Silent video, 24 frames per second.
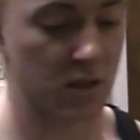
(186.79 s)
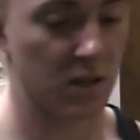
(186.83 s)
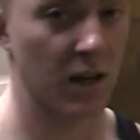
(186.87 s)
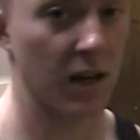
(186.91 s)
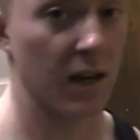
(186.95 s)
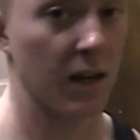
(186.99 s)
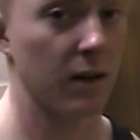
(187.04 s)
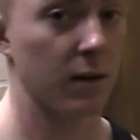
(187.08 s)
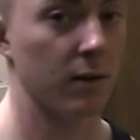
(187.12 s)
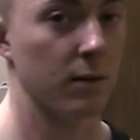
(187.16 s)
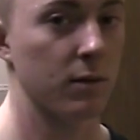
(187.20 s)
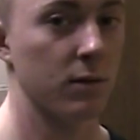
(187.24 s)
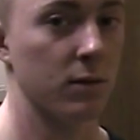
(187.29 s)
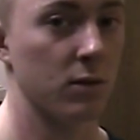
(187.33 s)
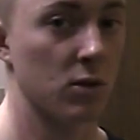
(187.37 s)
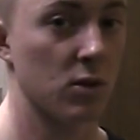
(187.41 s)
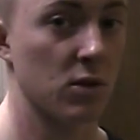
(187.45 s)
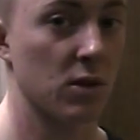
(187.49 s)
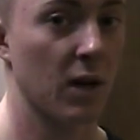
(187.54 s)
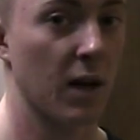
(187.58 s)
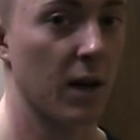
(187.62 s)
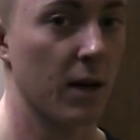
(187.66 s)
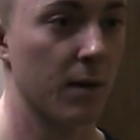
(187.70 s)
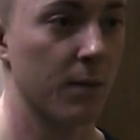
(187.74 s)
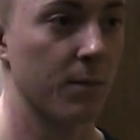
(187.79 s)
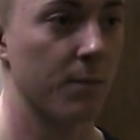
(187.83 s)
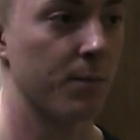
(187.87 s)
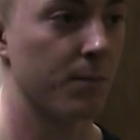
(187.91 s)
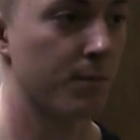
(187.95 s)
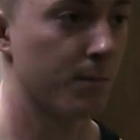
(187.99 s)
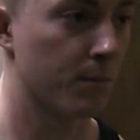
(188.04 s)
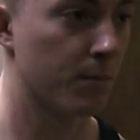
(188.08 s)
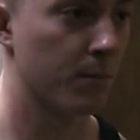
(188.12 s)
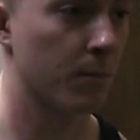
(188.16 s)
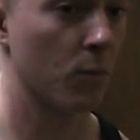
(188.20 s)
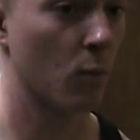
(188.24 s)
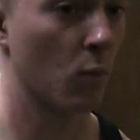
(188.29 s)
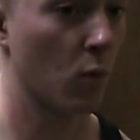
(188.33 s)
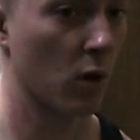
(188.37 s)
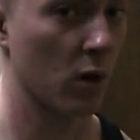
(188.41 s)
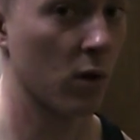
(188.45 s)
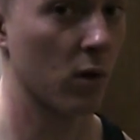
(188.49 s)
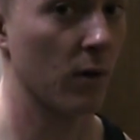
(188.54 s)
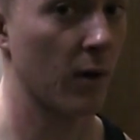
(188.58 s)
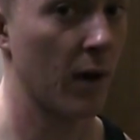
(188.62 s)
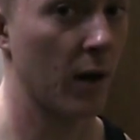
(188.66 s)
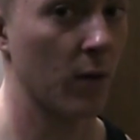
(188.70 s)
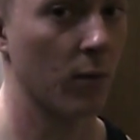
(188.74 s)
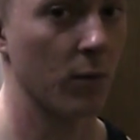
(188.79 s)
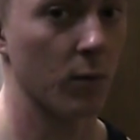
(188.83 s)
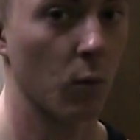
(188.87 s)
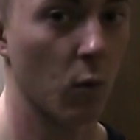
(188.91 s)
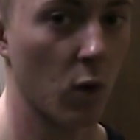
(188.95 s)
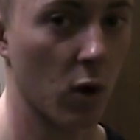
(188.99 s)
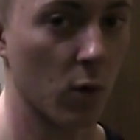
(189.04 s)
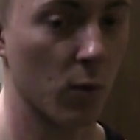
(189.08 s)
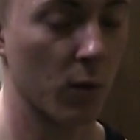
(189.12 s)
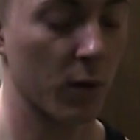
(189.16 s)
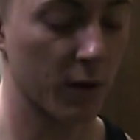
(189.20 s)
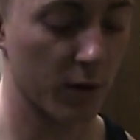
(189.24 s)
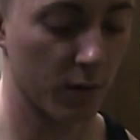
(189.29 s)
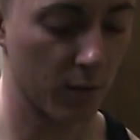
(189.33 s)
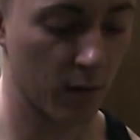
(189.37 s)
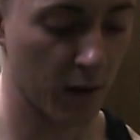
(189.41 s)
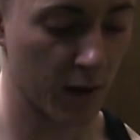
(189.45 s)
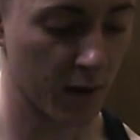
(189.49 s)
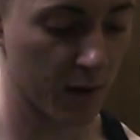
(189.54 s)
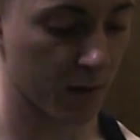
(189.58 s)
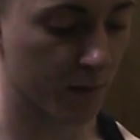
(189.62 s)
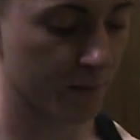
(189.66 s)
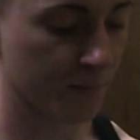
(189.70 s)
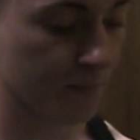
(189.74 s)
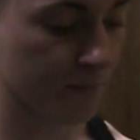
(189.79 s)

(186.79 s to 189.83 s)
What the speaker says: saying, you just got to work with it, right?